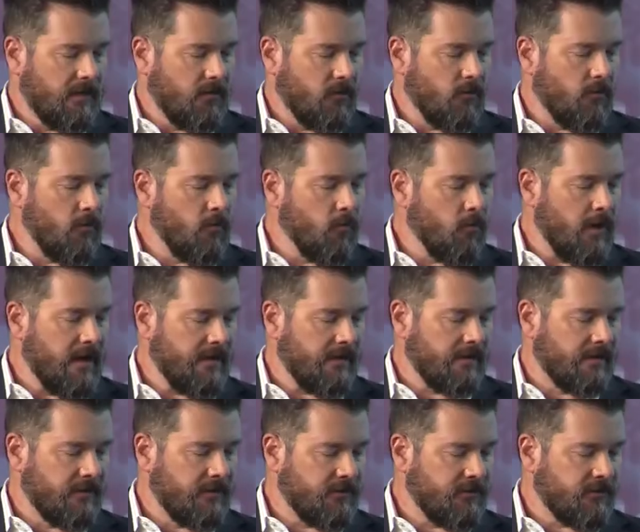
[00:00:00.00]
who
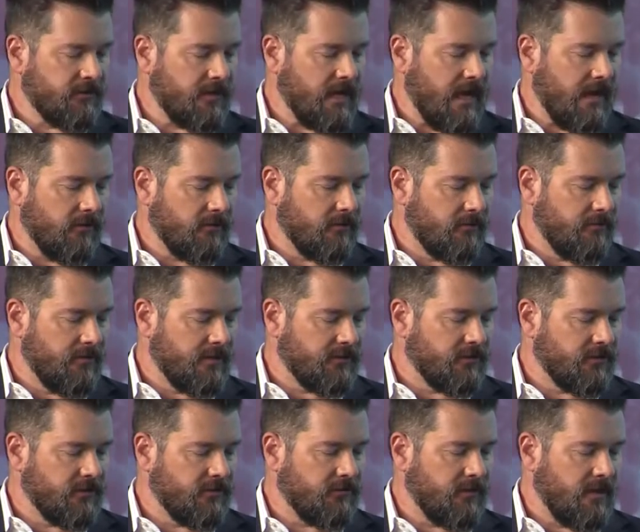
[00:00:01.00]
wins out of
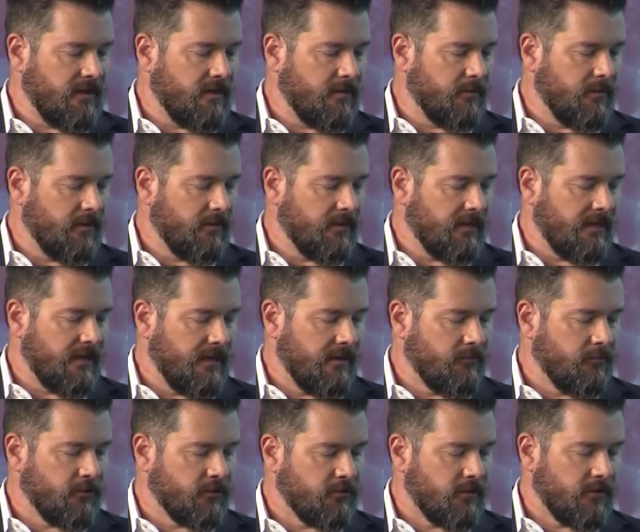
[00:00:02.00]
this sustainability
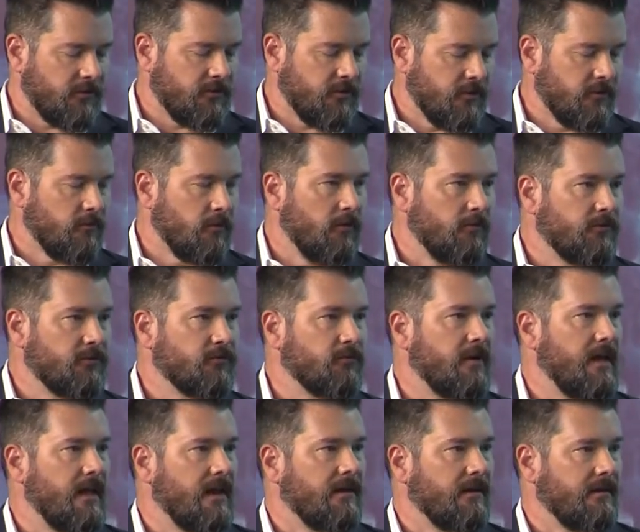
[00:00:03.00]
infrastructure growth
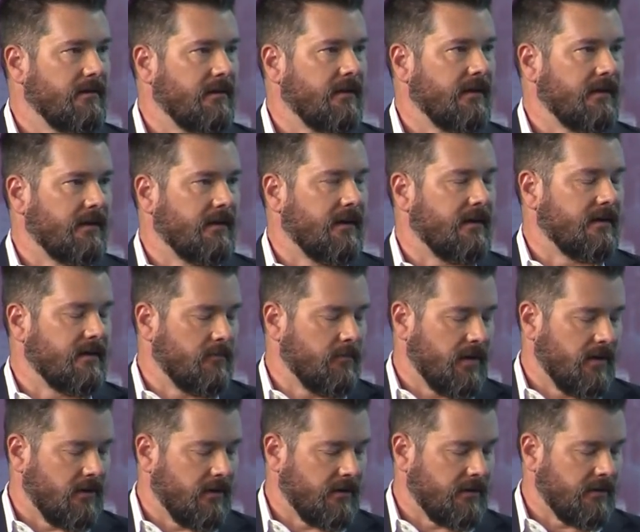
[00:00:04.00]
trend in Latin
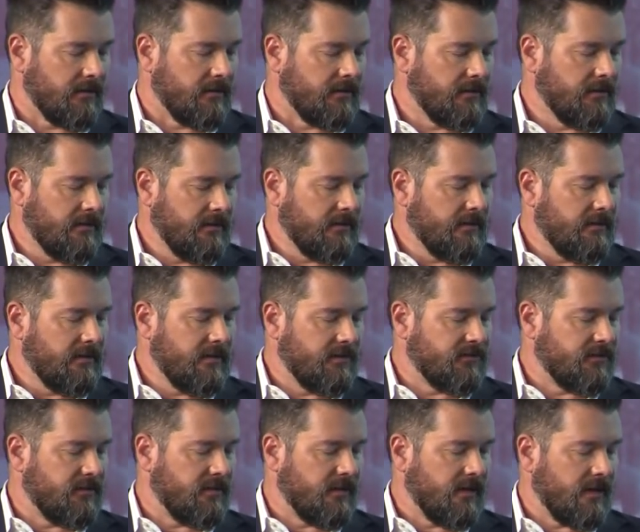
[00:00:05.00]
America? Is
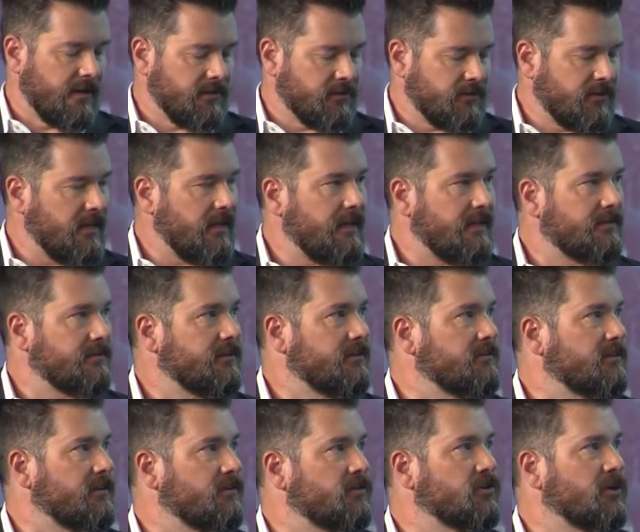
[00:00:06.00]
it the United States?
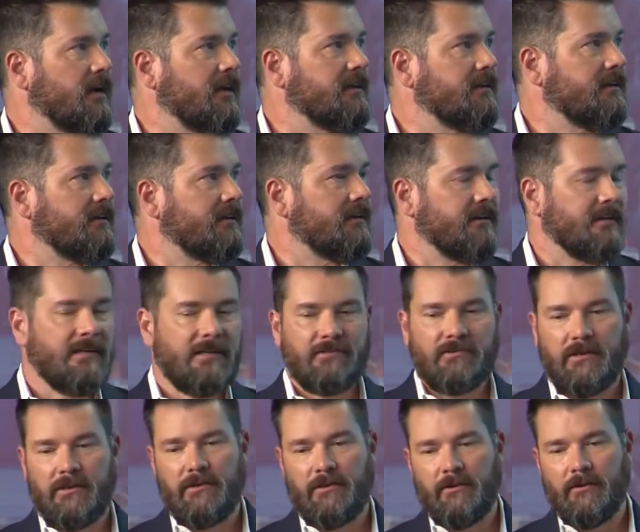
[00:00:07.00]
Is it China? Is
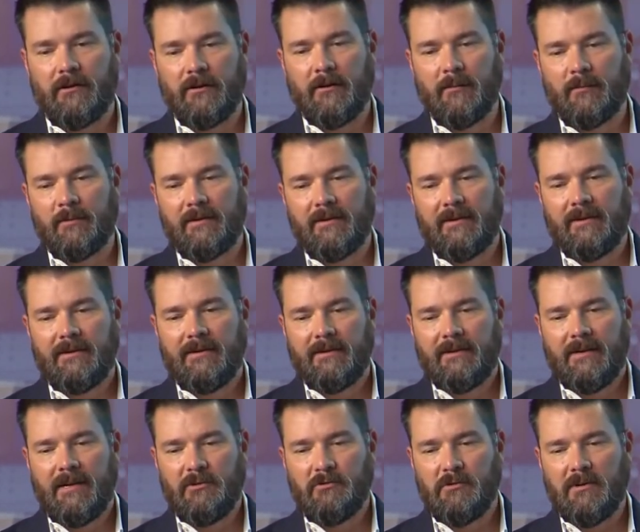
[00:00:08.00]
it Europe?
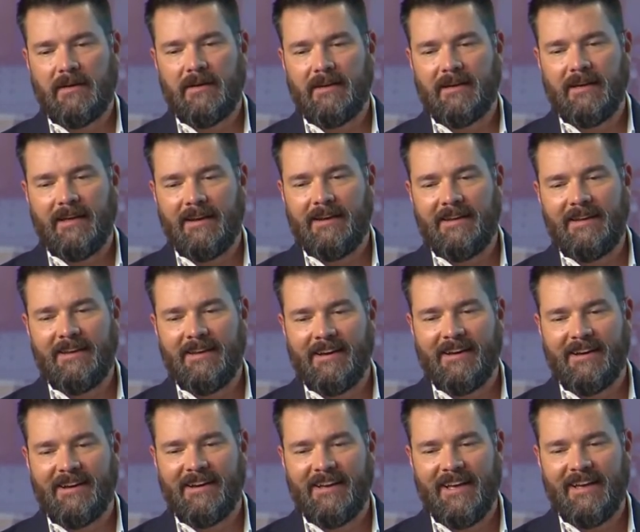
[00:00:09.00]
Adriana,
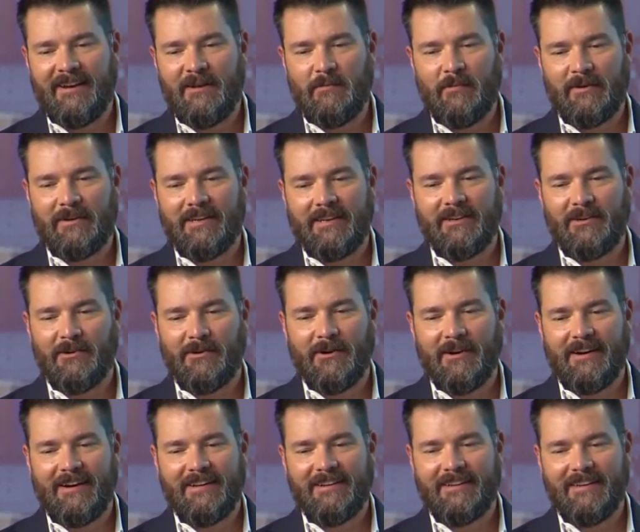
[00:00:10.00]
any particular
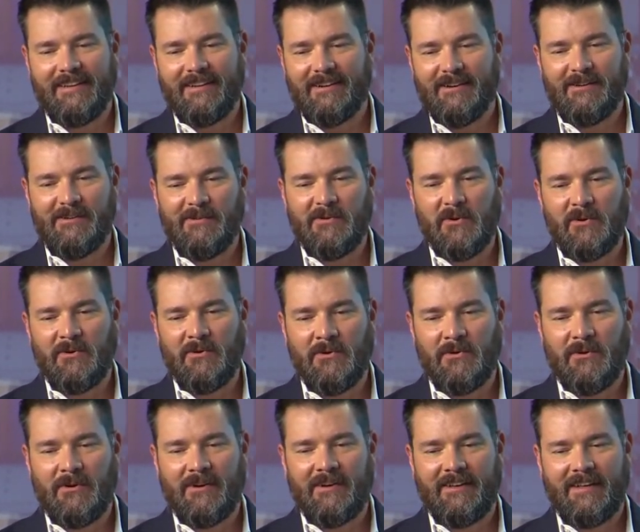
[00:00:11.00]
idea?
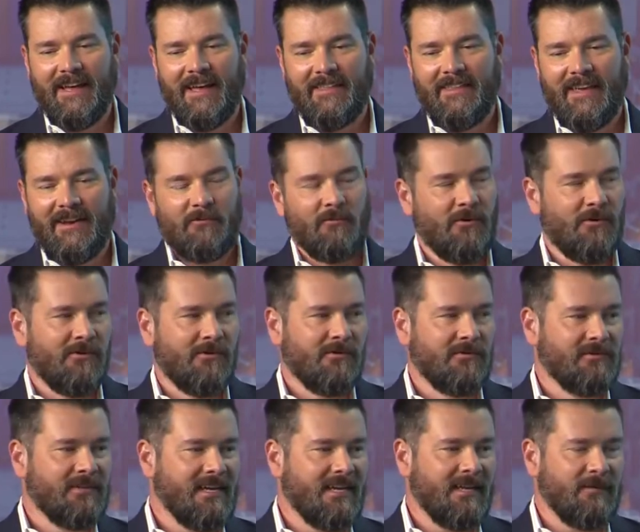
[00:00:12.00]
And then we'll
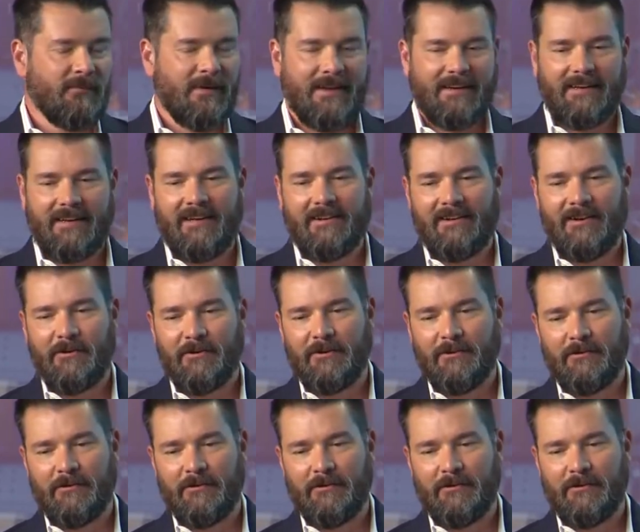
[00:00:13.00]
take it back down here to the